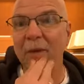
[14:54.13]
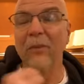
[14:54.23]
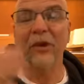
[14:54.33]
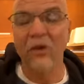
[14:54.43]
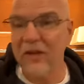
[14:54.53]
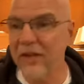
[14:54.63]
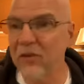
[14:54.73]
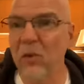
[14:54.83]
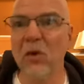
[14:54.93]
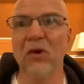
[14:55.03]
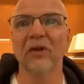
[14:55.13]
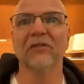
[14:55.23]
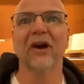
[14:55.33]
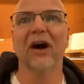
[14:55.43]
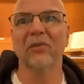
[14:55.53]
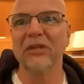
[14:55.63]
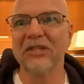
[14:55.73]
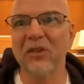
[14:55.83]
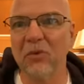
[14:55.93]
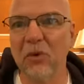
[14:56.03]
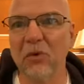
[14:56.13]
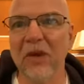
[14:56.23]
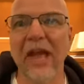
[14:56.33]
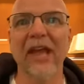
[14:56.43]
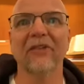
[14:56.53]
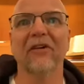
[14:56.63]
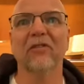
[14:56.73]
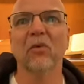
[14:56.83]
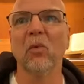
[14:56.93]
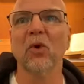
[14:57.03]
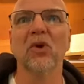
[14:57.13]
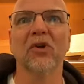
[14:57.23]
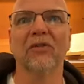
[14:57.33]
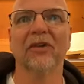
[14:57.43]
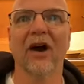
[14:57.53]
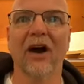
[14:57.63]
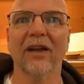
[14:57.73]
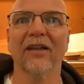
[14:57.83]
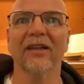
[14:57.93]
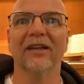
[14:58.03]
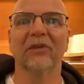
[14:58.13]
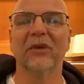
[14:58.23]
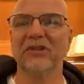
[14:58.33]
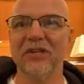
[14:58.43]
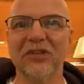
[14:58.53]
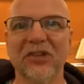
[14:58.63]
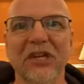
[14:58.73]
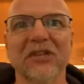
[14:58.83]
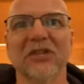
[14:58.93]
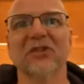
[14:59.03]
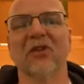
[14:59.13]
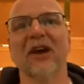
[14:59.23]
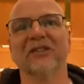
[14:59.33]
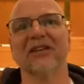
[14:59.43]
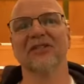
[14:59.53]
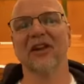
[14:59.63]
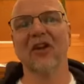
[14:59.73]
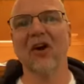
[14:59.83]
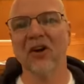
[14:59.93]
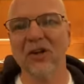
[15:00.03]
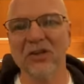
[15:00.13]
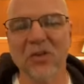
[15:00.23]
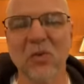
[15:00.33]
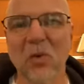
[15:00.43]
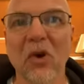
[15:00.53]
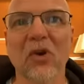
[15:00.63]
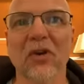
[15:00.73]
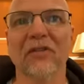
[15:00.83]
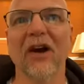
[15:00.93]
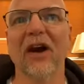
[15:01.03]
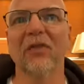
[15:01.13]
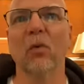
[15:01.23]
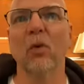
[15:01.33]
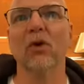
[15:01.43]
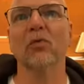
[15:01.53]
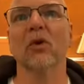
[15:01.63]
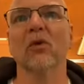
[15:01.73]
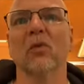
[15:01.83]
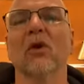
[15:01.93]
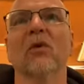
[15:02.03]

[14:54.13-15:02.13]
When we look in the Word of God, we see the creative of the Word of God. We see Jesus Christ as the Logos, the Word of God, the Word, Word,